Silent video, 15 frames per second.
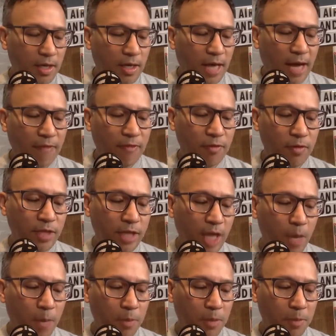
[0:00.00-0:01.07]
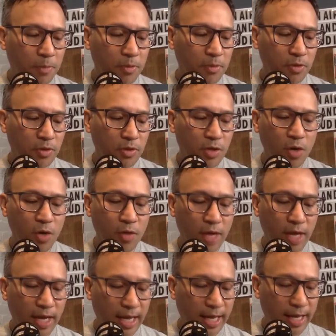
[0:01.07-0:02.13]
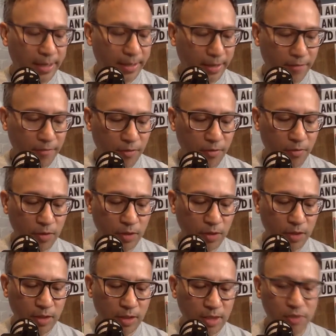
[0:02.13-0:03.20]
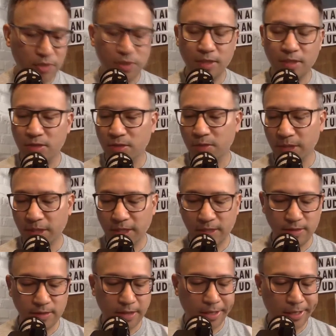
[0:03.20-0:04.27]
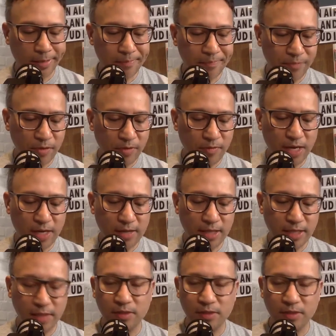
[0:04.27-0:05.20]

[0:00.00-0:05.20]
have to really help people to know that, hey, if you're really interested in doing this, you've got to take it